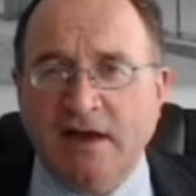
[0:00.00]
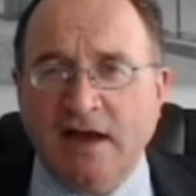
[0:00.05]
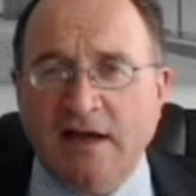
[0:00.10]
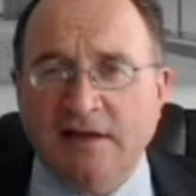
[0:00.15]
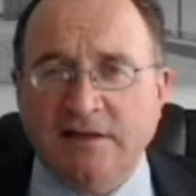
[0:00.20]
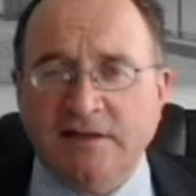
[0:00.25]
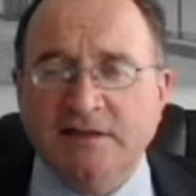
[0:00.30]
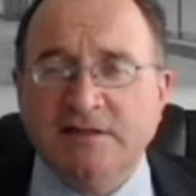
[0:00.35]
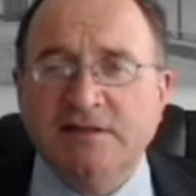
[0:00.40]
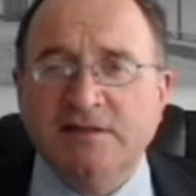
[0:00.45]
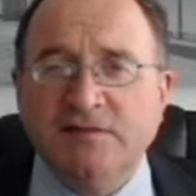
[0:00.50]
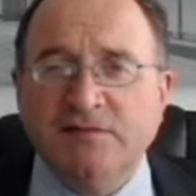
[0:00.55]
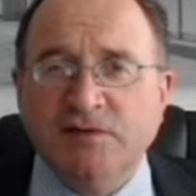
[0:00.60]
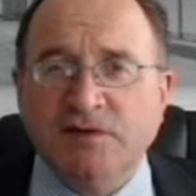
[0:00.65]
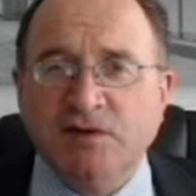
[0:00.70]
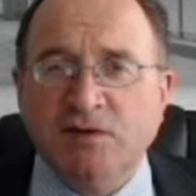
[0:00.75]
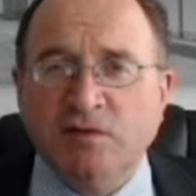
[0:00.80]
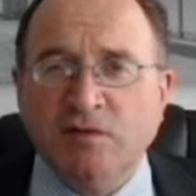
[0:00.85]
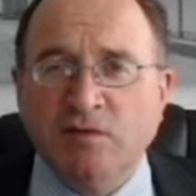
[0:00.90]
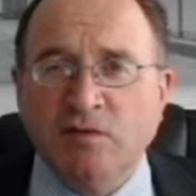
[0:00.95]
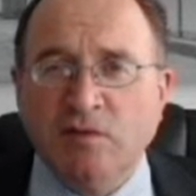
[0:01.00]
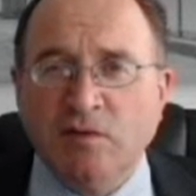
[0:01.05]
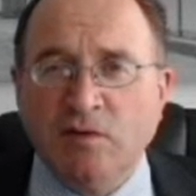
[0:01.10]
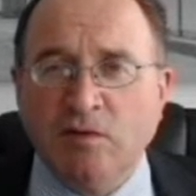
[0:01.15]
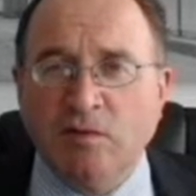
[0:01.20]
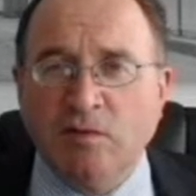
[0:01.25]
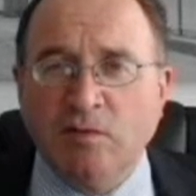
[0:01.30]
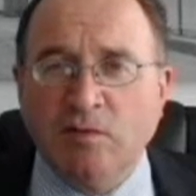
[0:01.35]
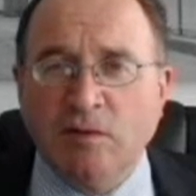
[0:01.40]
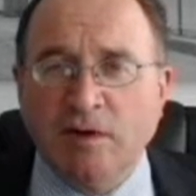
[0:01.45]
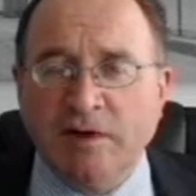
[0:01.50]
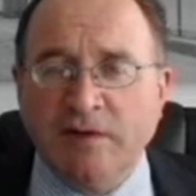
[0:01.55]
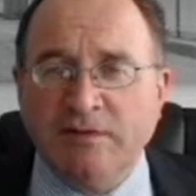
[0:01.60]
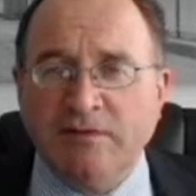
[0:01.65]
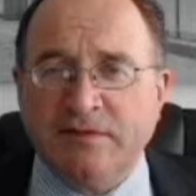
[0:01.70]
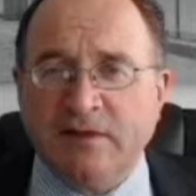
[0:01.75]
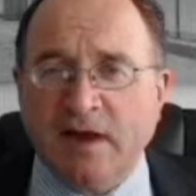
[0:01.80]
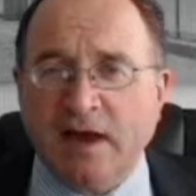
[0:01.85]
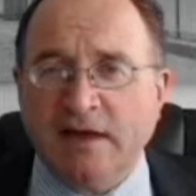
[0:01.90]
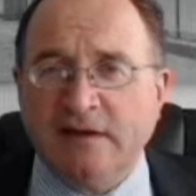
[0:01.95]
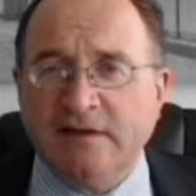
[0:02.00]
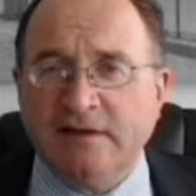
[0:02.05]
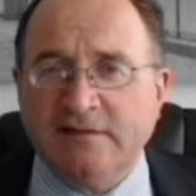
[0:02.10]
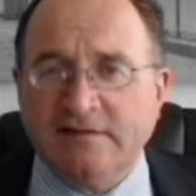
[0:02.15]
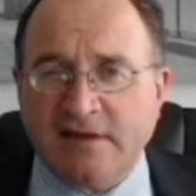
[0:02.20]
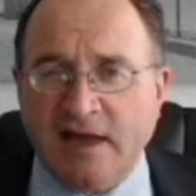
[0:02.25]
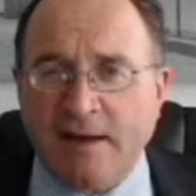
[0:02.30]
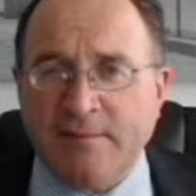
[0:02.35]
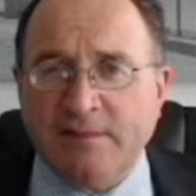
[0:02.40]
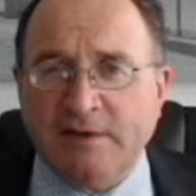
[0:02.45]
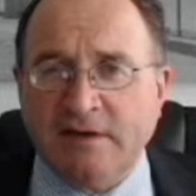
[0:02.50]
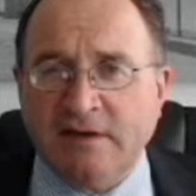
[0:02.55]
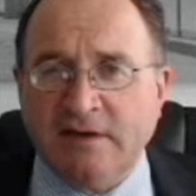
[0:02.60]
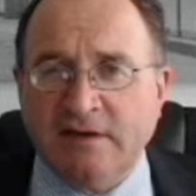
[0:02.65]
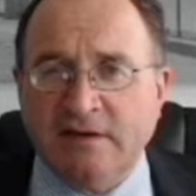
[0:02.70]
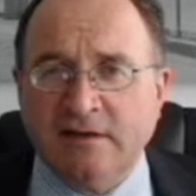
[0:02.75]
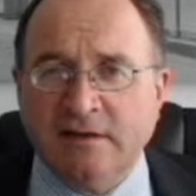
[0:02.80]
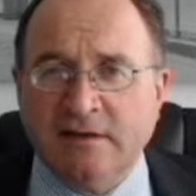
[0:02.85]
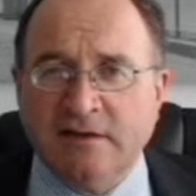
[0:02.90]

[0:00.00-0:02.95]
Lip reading: an interview with an examiner.